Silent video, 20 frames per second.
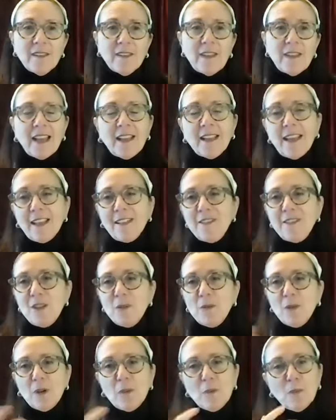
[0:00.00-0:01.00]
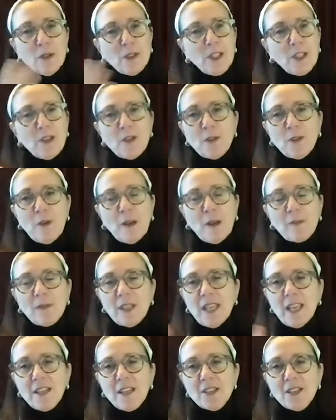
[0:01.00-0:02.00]
That gets you a really good
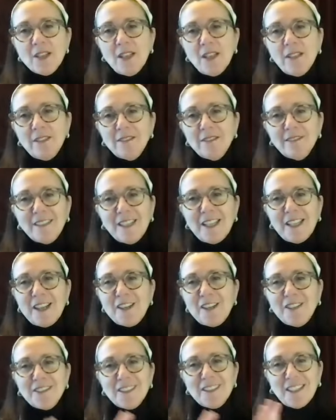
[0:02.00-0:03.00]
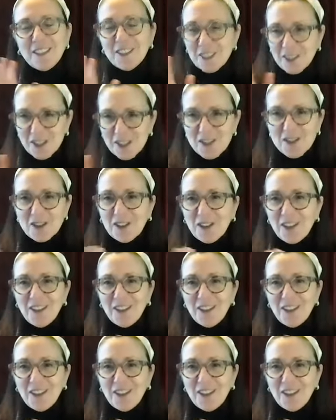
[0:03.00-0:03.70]
publication, in a good journal.